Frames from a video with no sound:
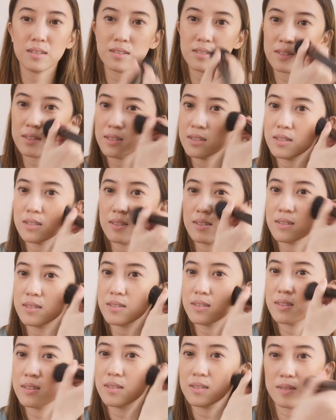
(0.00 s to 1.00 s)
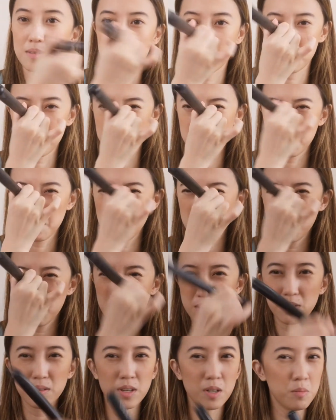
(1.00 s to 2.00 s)
Just
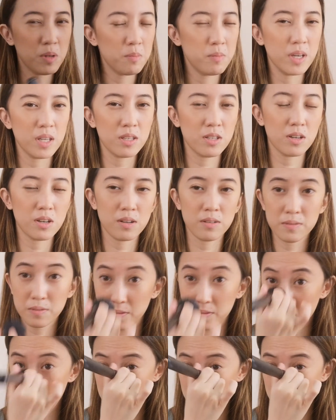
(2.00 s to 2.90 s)
maybe rub a bit off